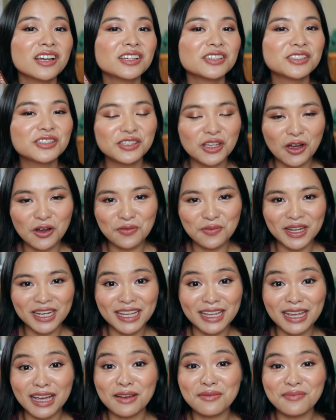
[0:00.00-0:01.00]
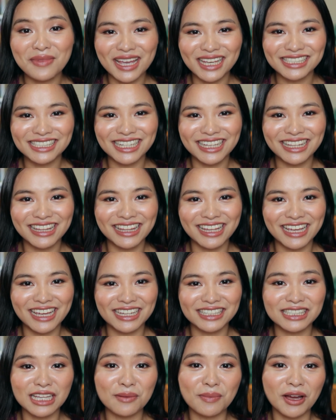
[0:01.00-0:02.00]
so many amazing
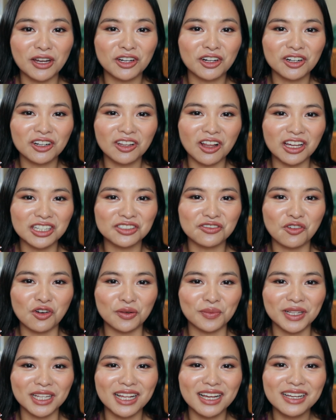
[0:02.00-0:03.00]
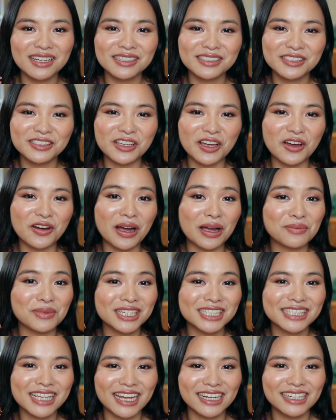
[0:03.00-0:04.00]
things about her gloss formula, so I'm
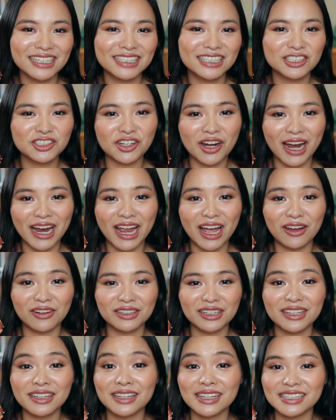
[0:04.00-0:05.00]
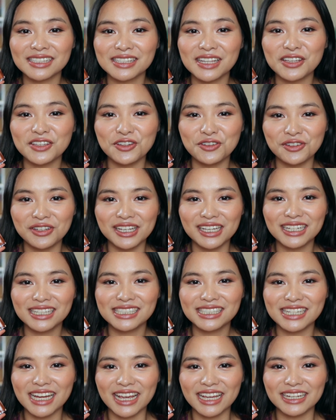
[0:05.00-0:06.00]
excited to try out this unique
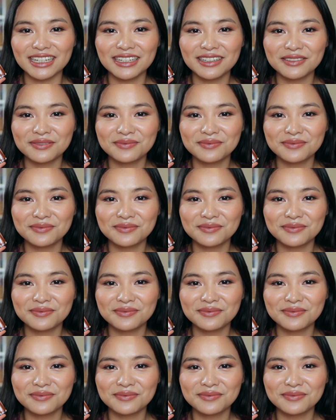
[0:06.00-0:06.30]
shade.